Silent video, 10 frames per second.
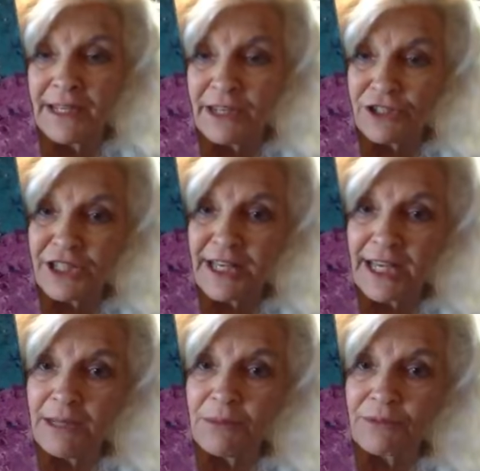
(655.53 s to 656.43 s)
now. She
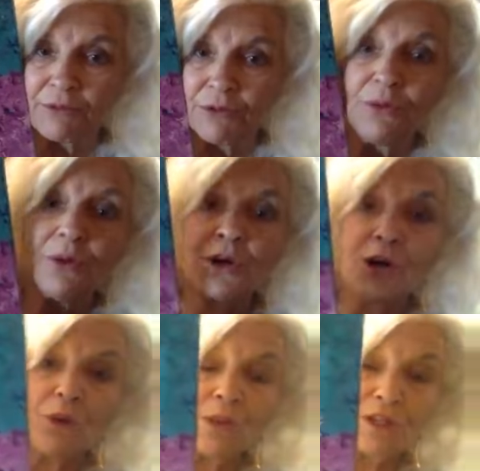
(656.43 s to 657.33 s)
came through
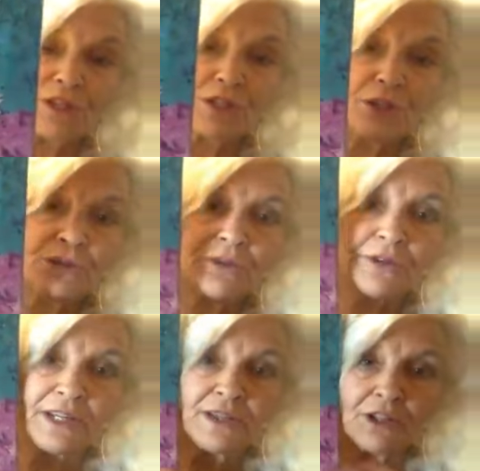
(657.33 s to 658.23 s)
with Sue
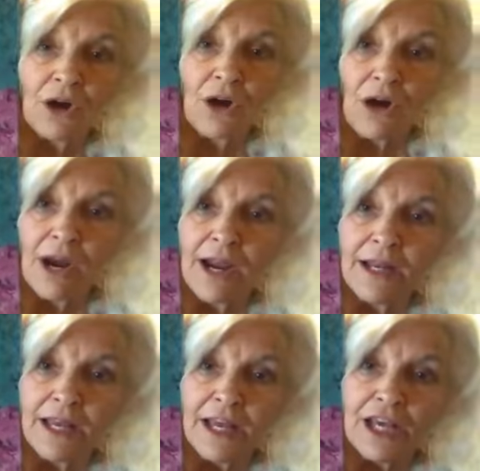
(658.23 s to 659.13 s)
in the card
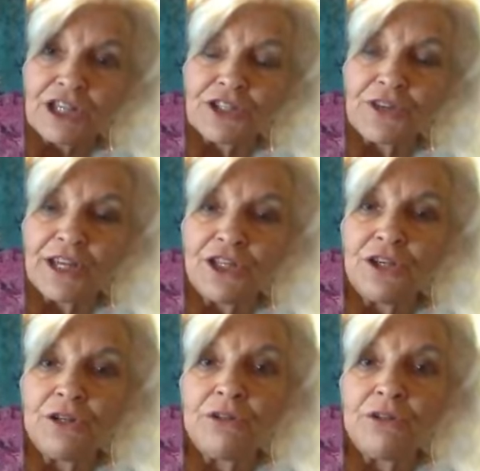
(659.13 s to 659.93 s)
so that you